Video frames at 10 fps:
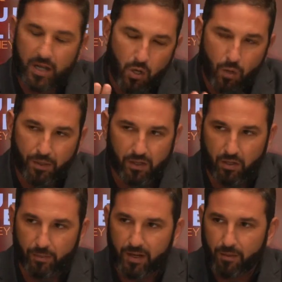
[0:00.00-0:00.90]
to go up a
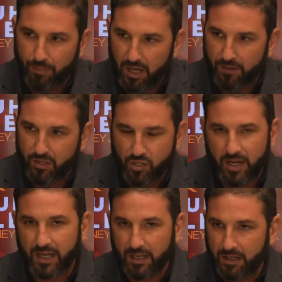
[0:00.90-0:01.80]
little bit above to
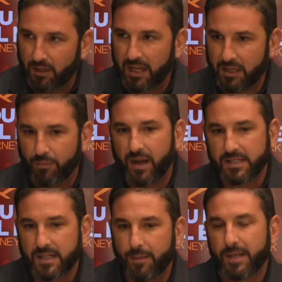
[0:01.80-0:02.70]
try and get the
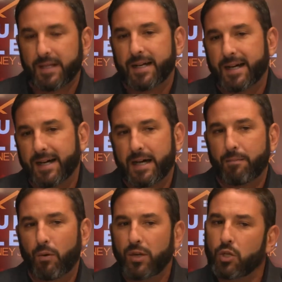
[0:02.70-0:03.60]
price up.
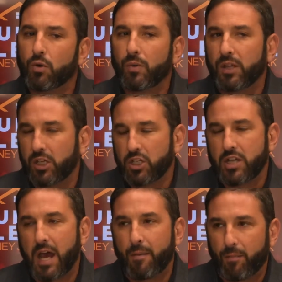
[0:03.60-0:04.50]
But we do a really good
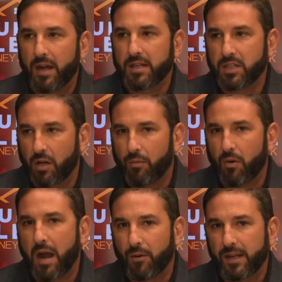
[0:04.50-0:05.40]
job of pricing our
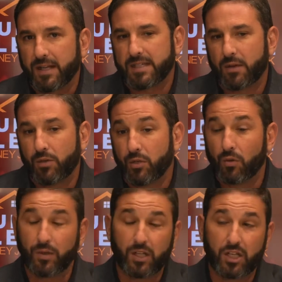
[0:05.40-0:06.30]
properties, and we do
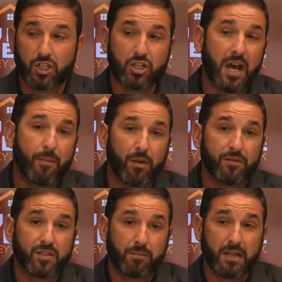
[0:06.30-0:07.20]
a really good job
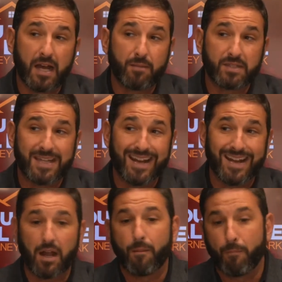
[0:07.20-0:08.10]
of sometimes
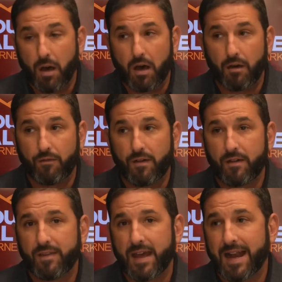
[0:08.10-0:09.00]
getting above
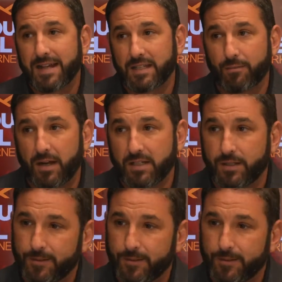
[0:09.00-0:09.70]
that asking price.